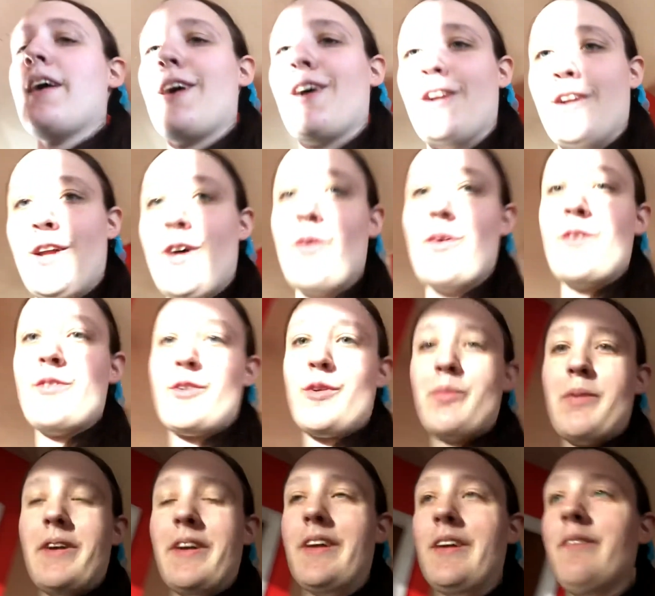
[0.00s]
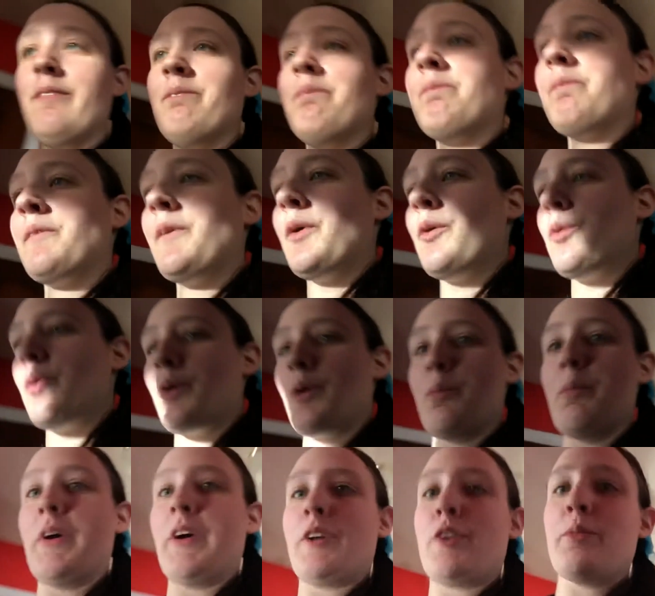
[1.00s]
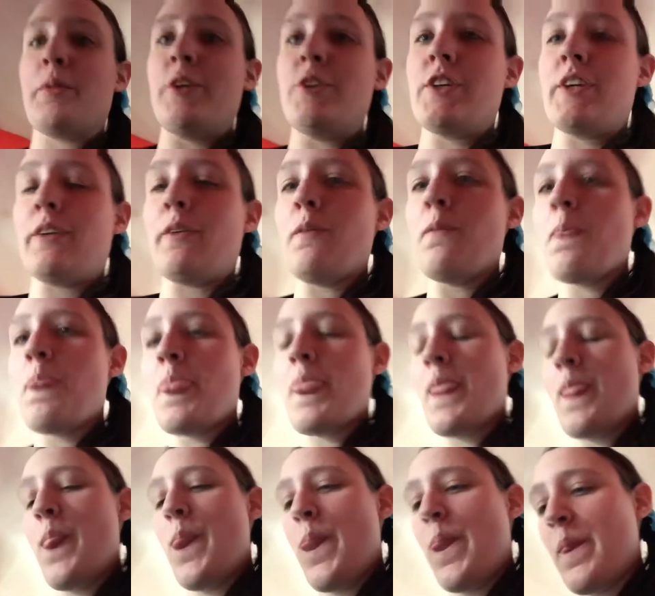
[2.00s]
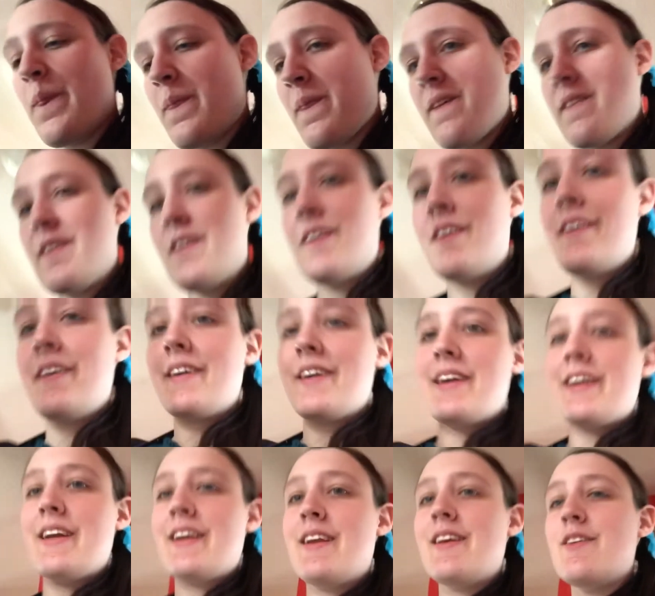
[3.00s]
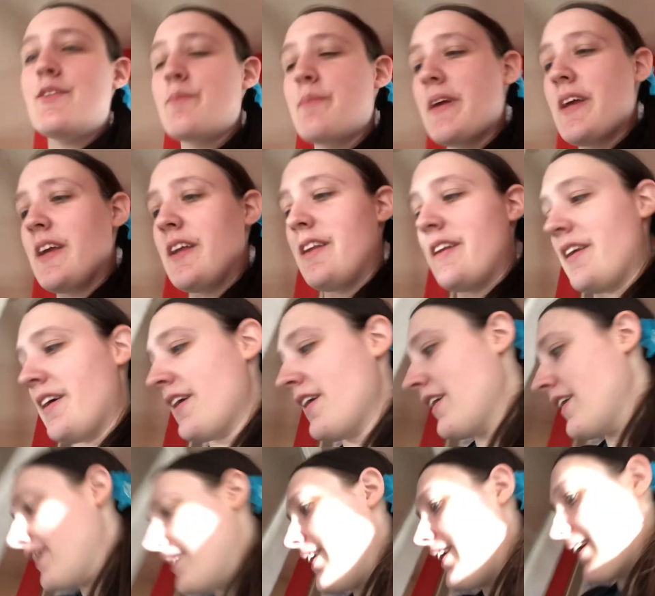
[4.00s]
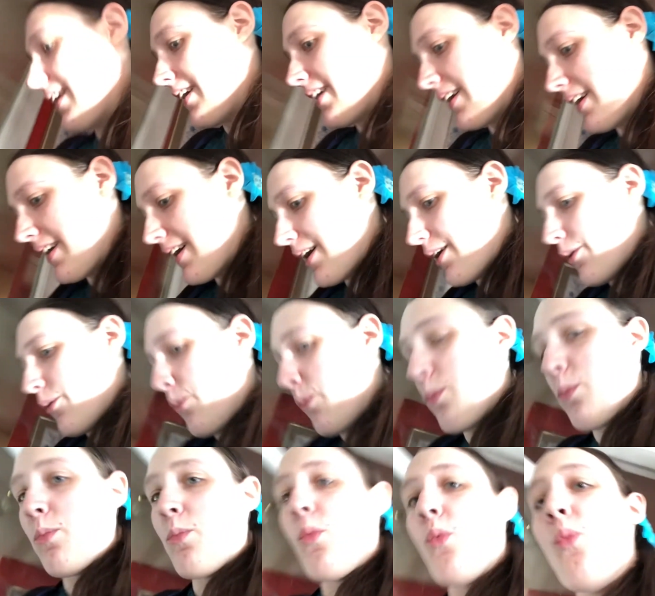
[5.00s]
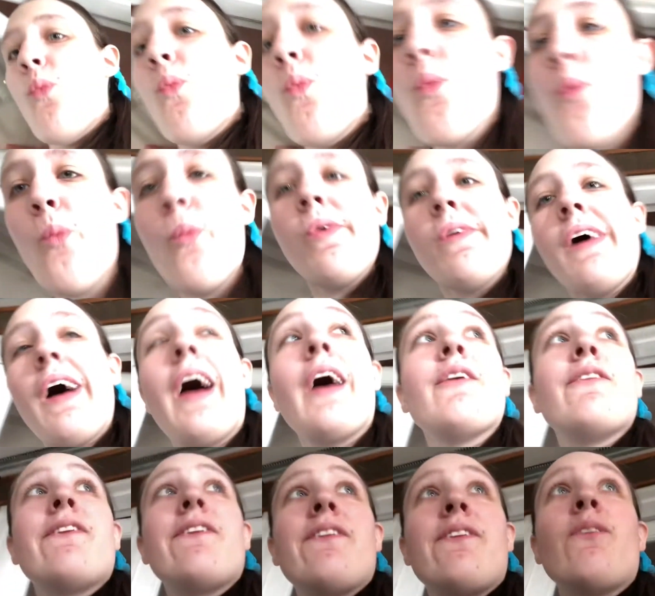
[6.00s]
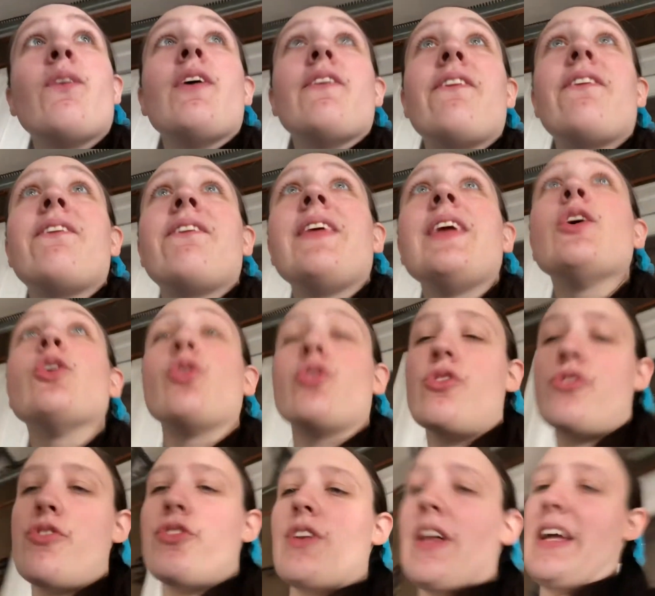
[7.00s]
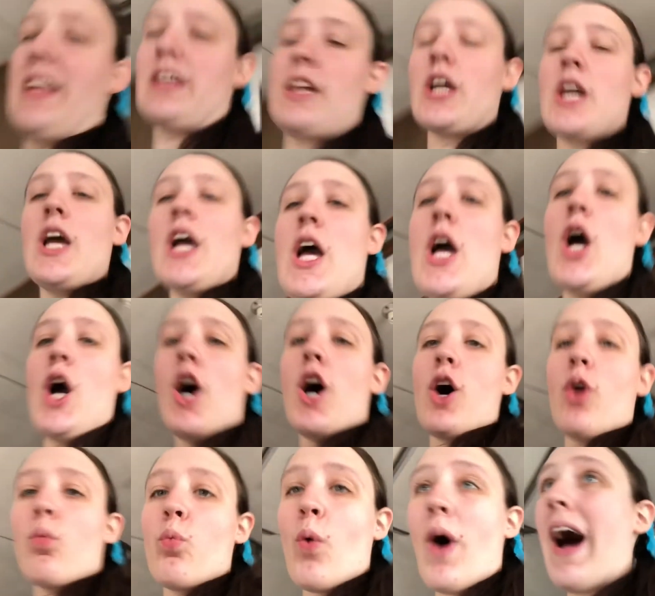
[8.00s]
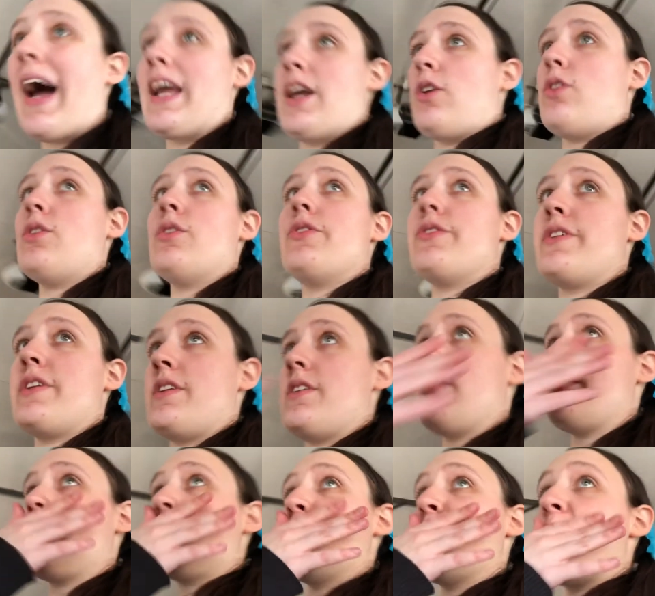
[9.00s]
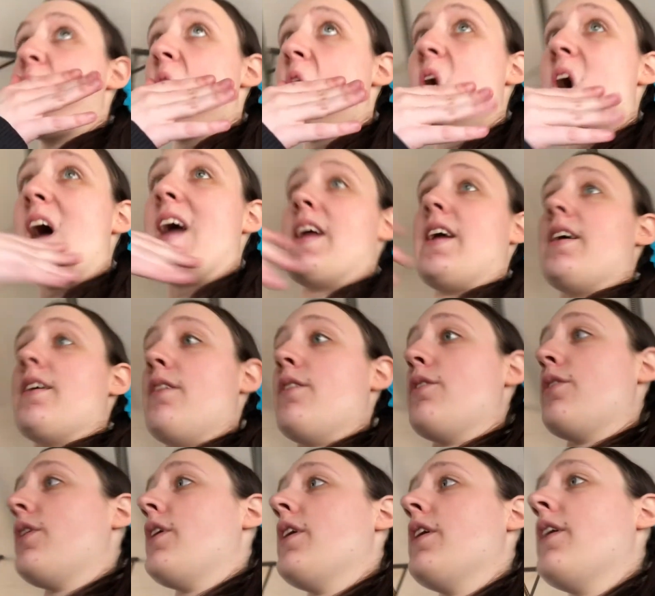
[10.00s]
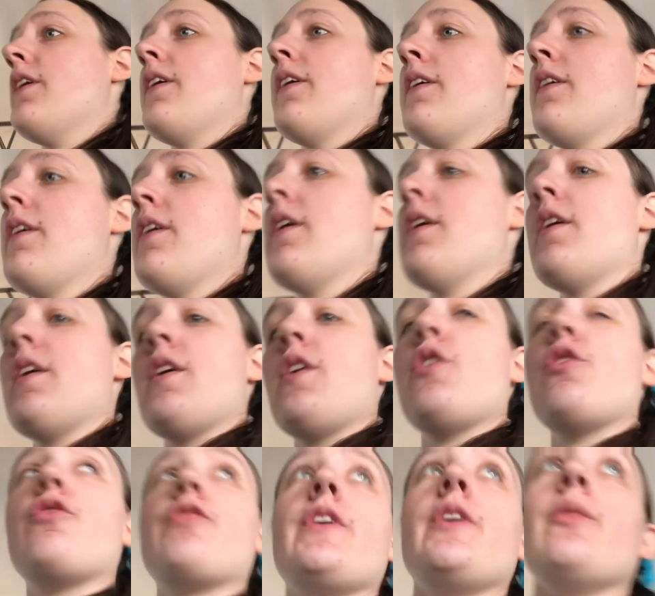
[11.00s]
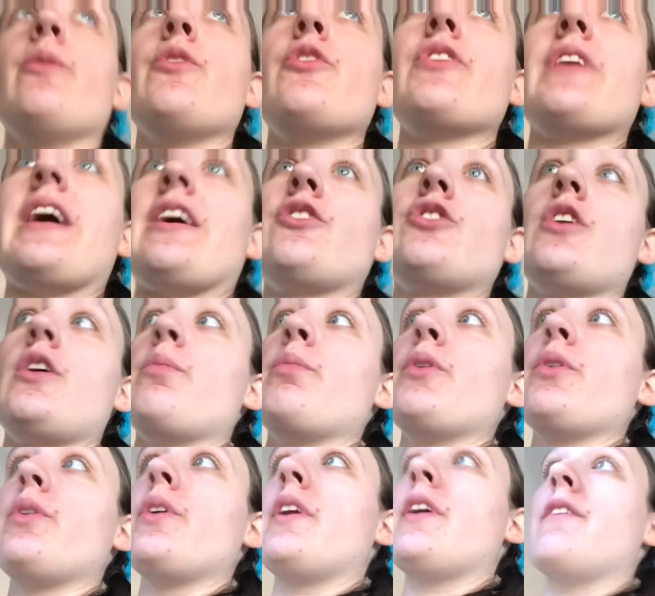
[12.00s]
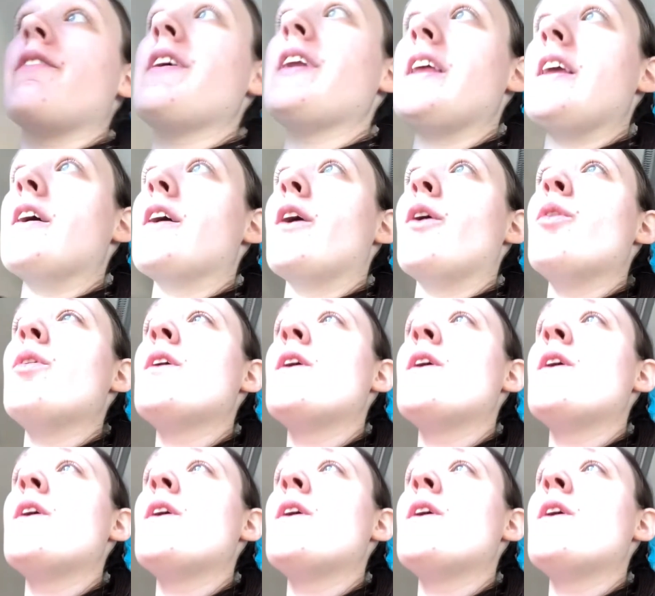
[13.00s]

Hello everybody, welcome back to my channel. It has been, um, I, what feels like a while since I have filmed slash uploaded a video.